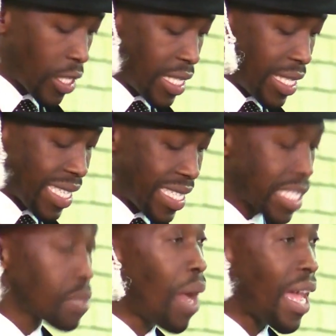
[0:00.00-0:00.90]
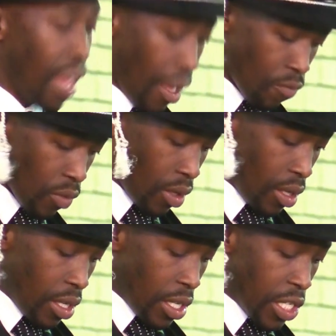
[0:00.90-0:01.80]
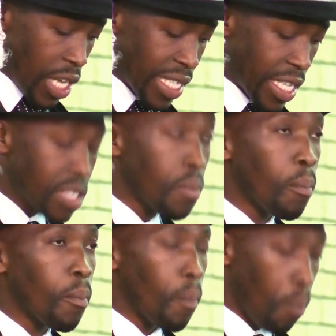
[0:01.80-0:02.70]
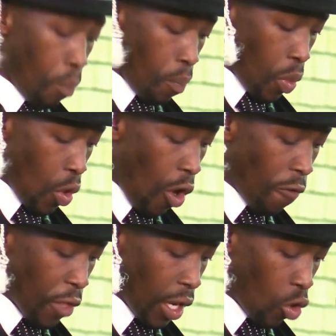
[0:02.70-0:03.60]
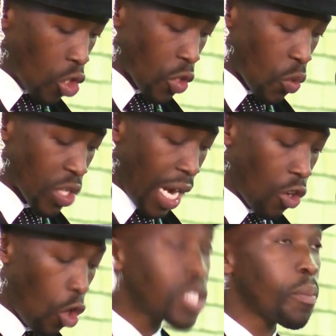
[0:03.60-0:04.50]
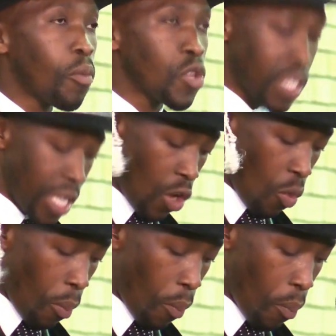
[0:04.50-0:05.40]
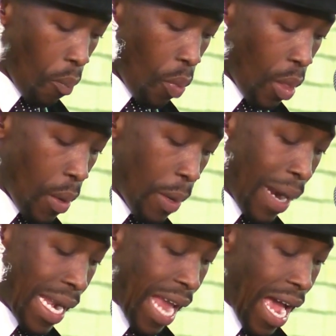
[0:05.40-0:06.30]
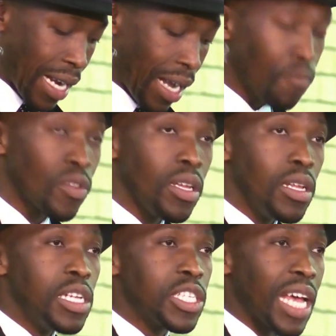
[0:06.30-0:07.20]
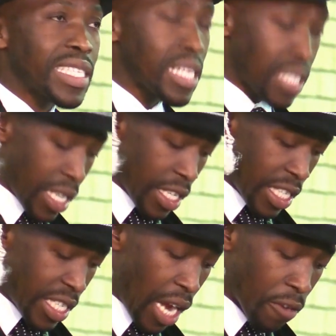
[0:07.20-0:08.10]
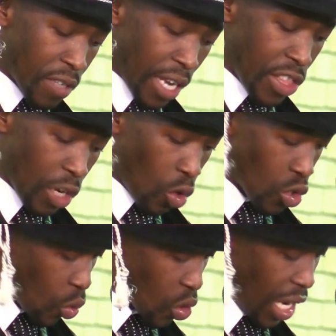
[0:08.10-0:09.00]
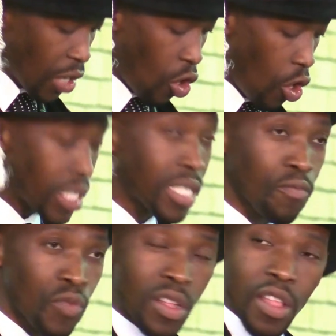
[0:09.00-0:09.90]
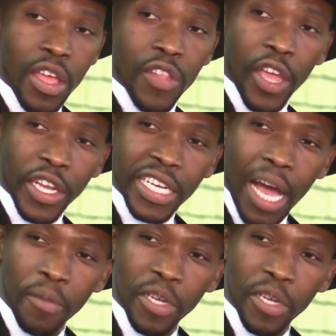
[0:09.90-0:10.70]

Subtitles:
Justice Maya, Justice of the Constitutional Court, Mbuyiselo Madlanga, Justice Chris Jafta in the Constitutional Court, the incoming